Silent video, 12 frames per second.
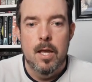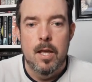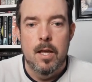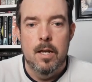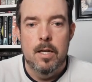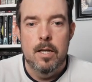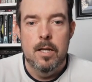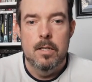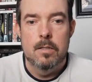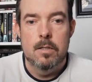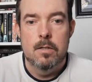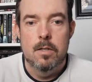He
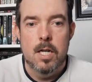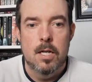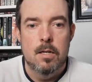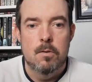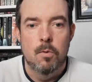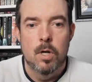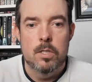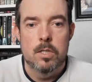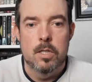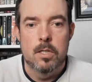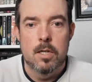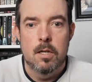is currently
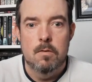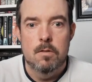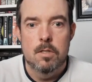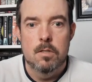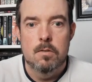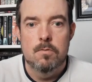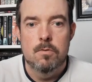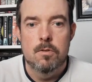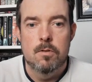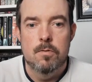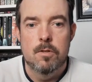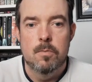watching television
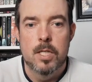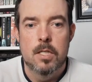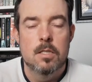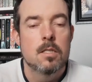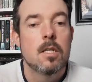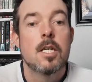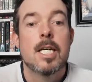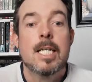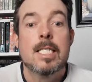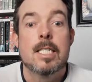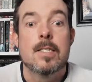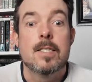for a few minutes.
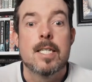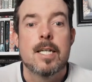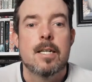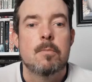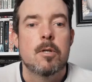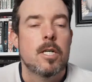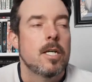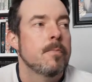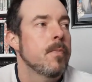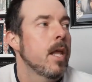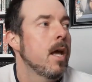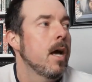Don't tell anybody
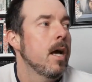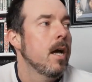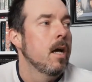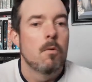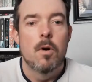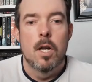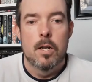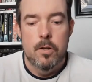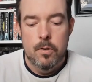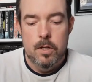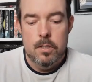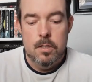while I
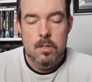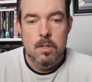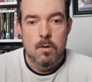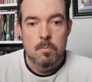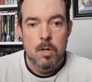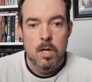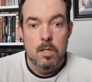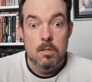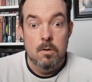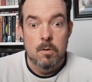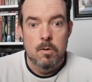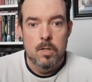do this, so
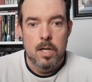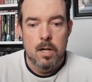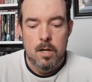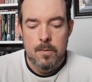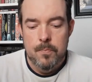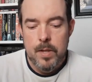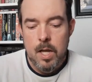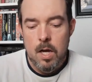I won't take long.